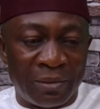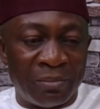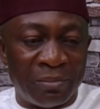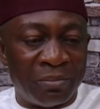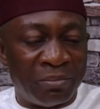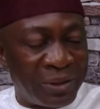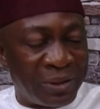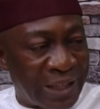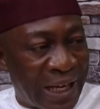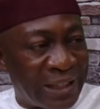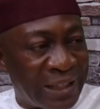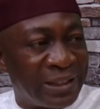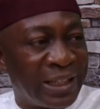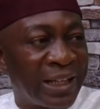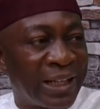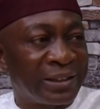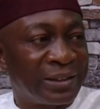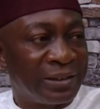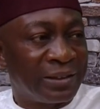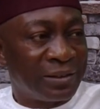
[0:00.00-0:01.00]
Besides
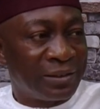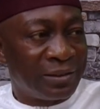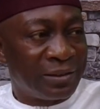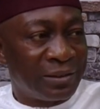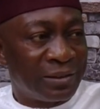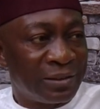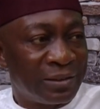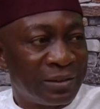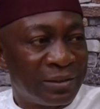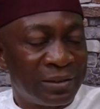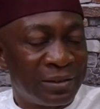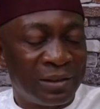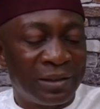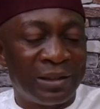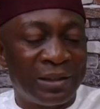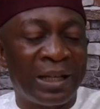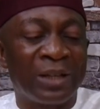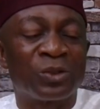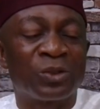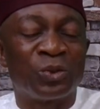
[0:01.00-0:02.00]
that,
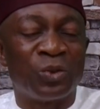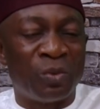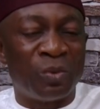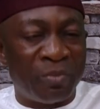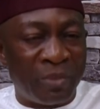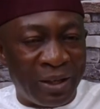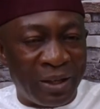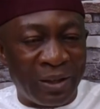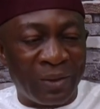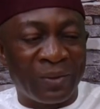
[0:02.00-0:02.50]
there are so many